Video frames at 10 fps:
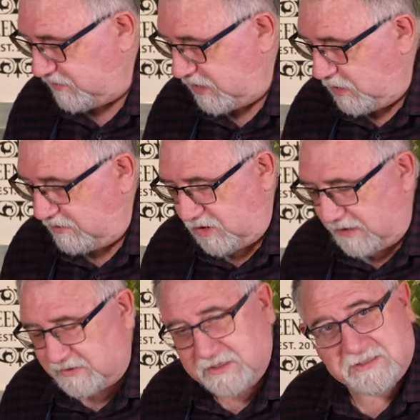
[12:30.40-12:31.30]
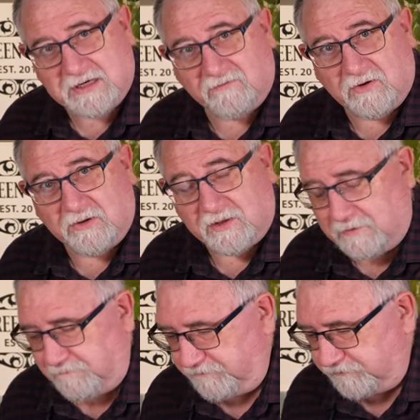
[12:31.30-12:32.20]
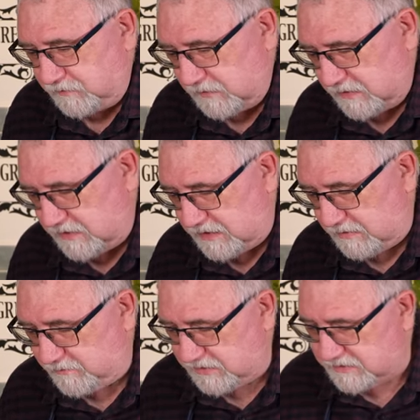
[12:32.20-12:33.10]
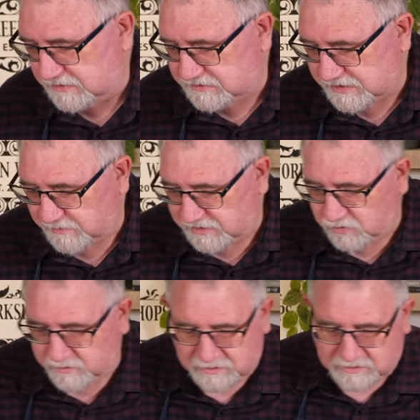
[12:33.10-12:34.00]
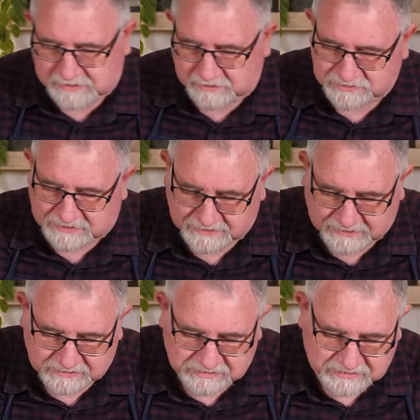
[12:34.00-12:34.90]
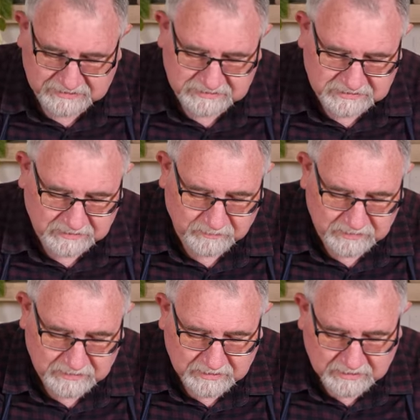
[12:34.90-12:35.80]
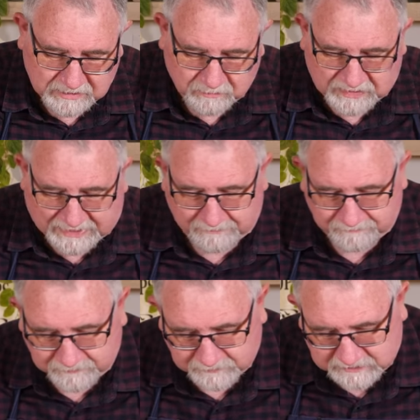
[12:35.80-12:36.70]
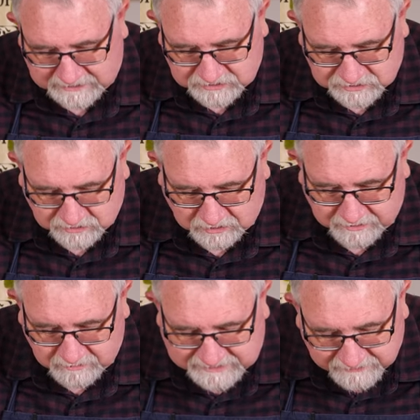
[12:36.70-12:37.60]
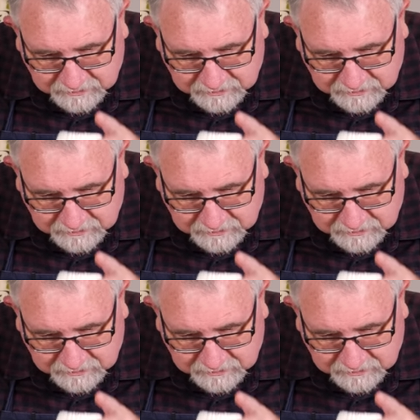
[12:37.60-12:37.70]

won't ripen these any further because that'll be criminal and they'll start to get skin slip. But let's try them. Let's have